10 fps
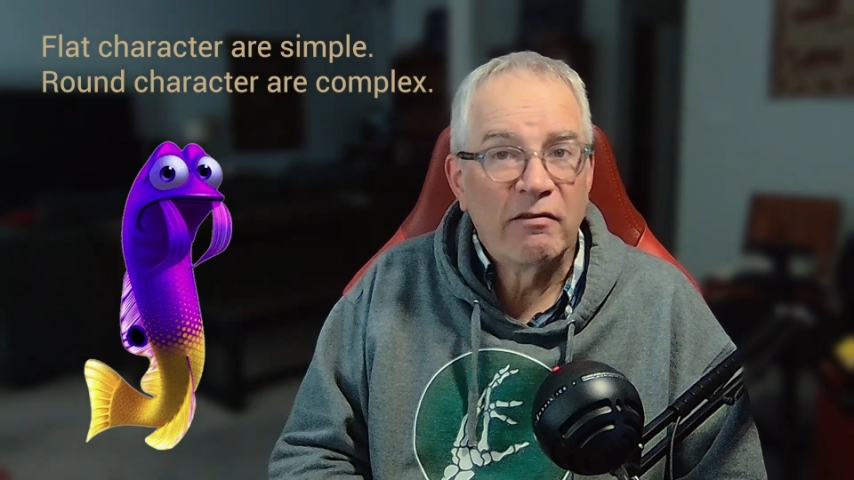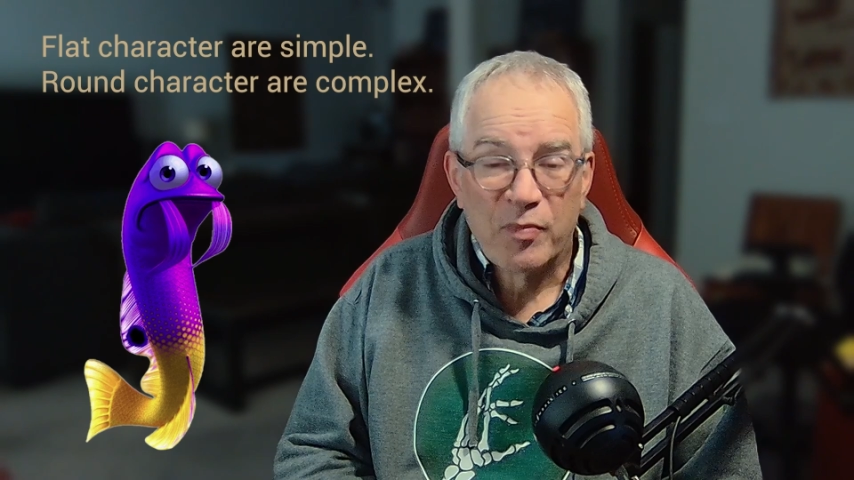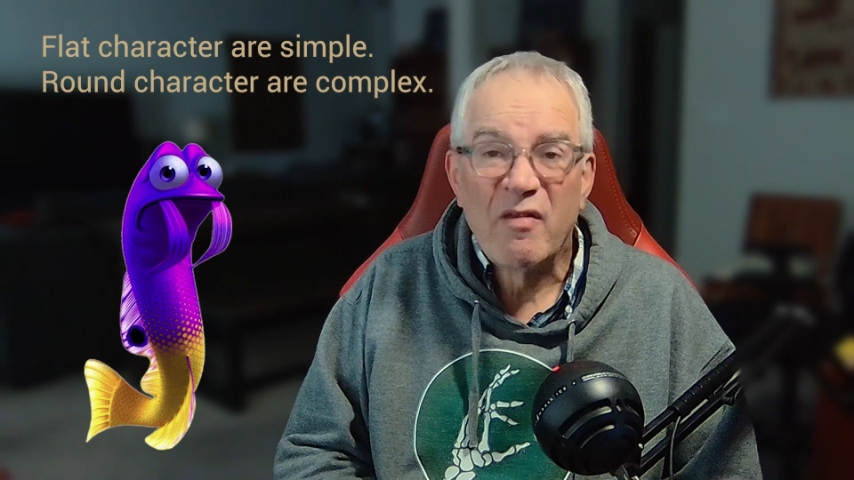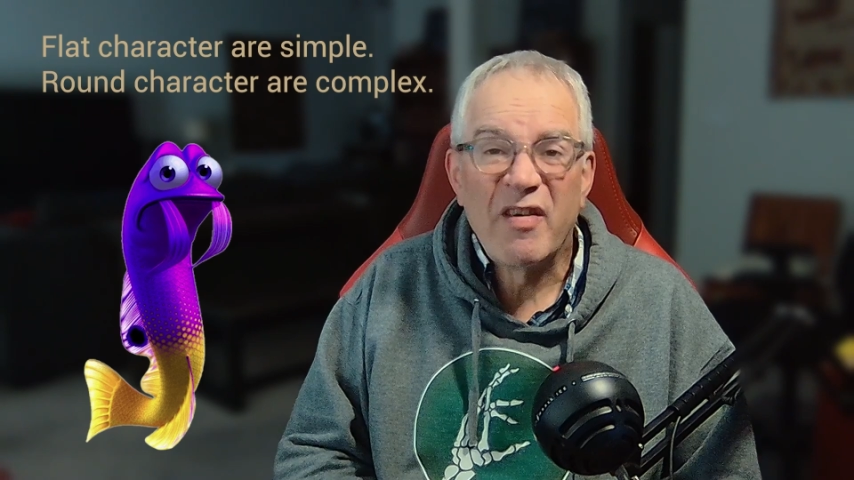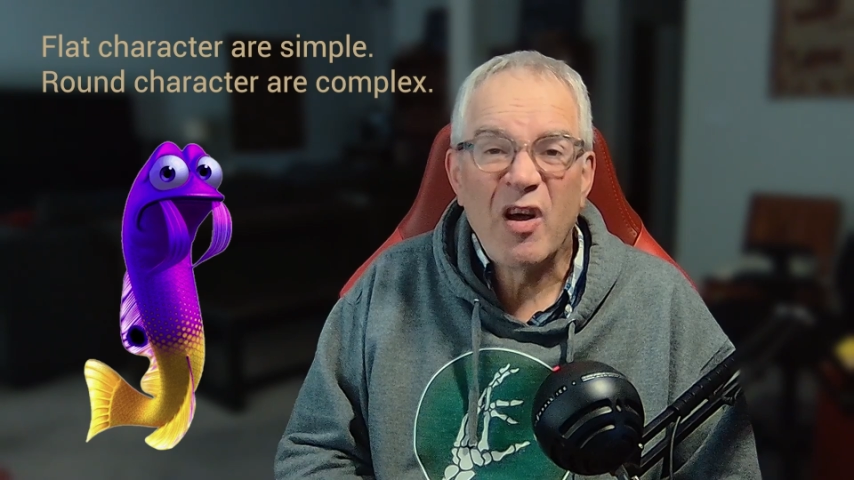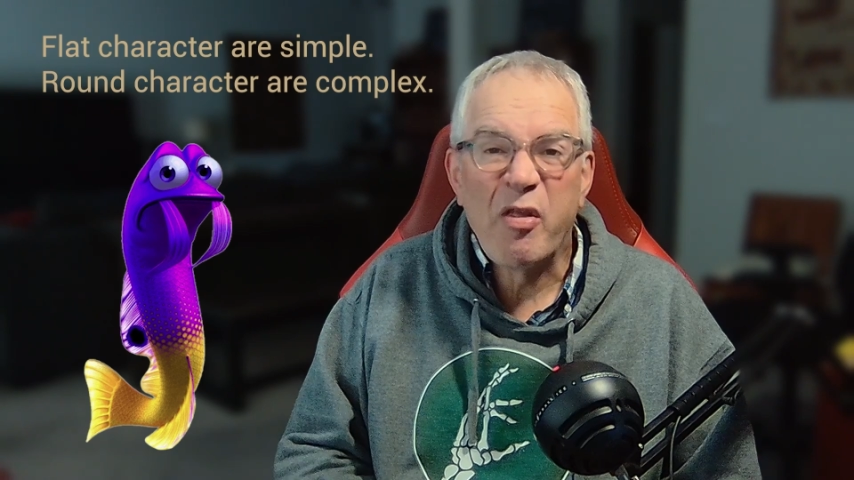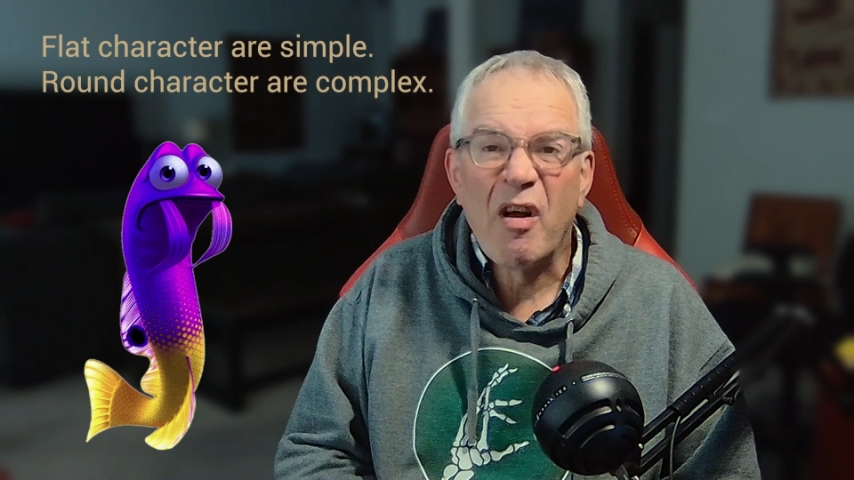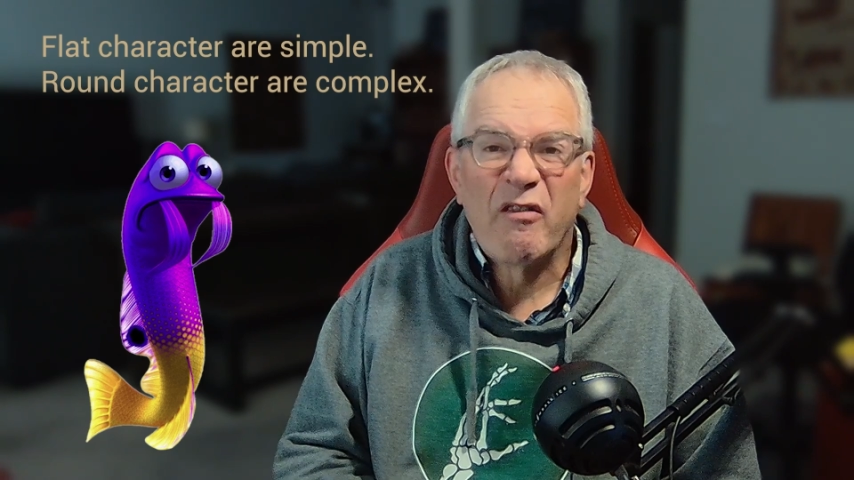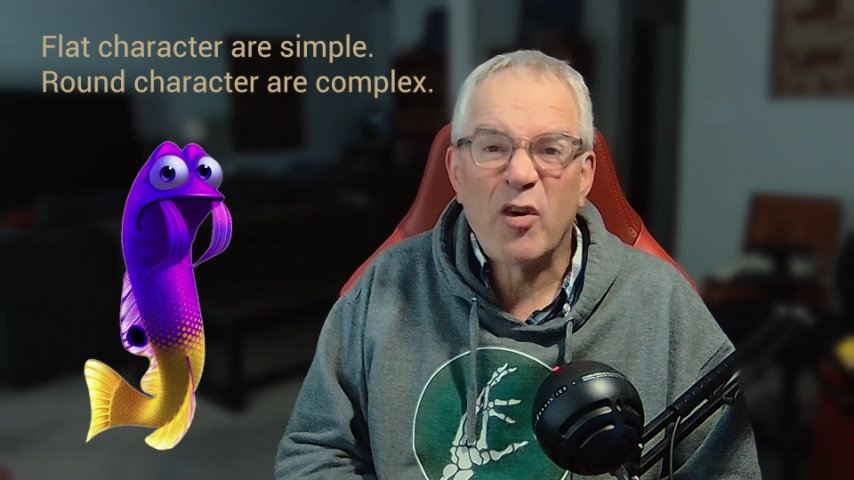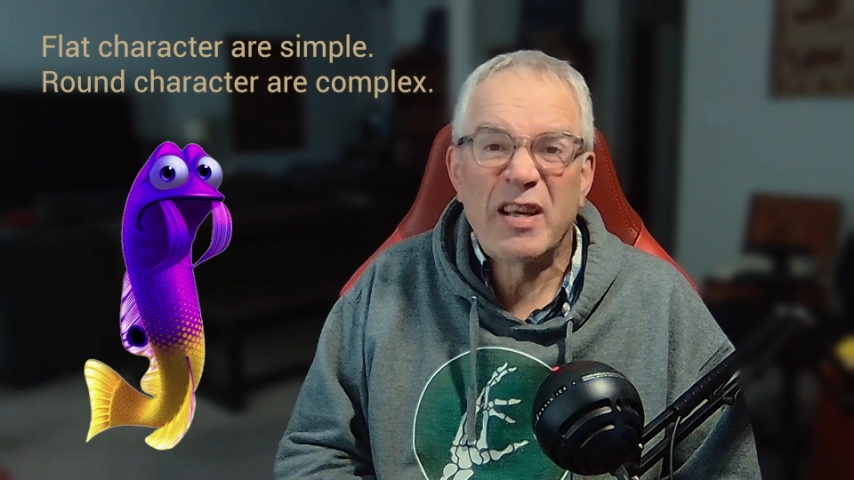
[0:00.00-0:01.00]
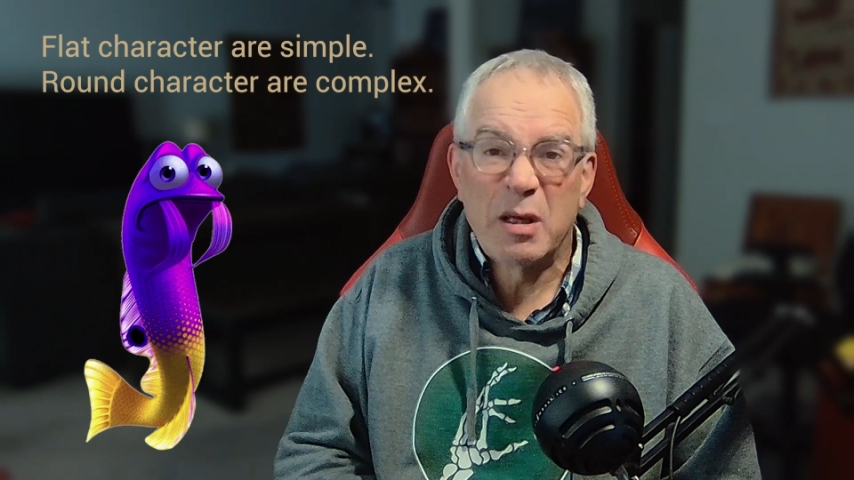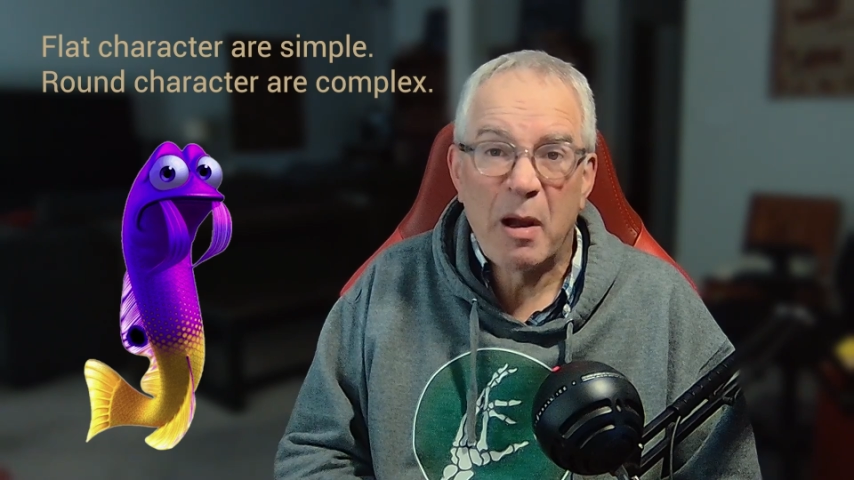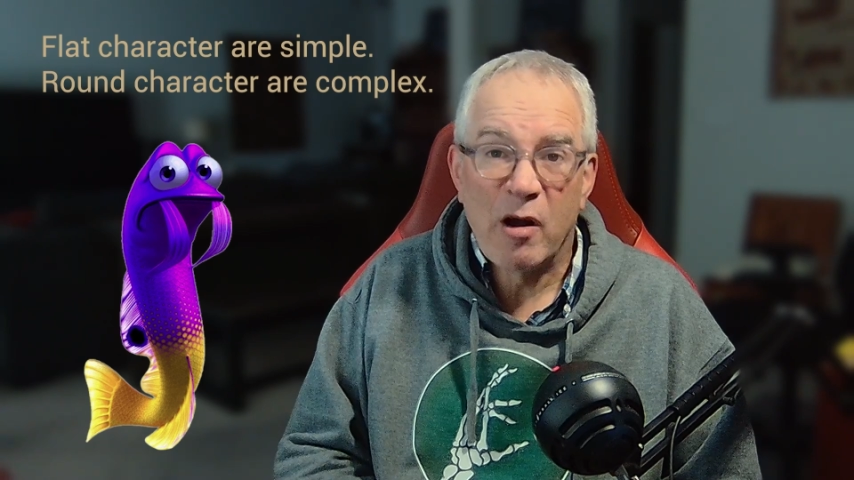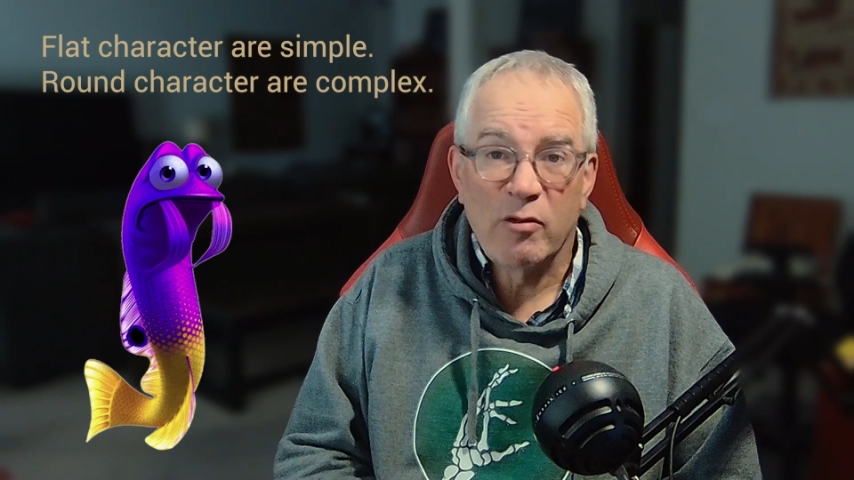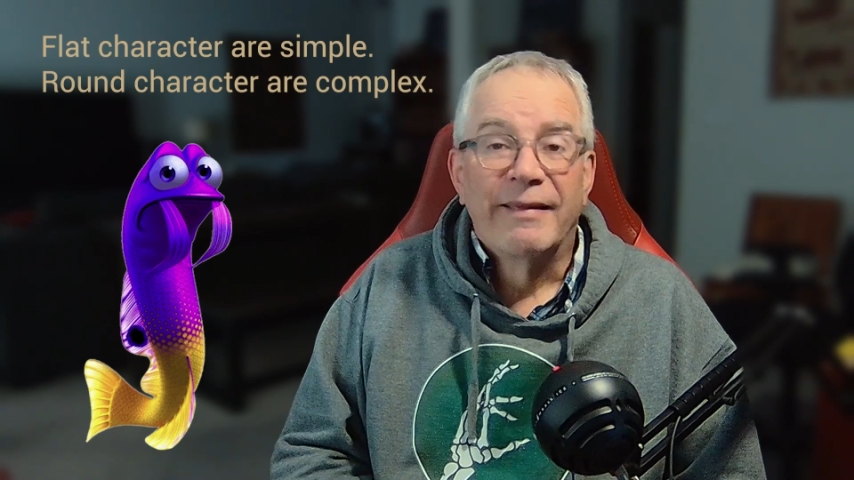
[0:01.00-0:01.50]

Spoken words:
Filth freaks him out.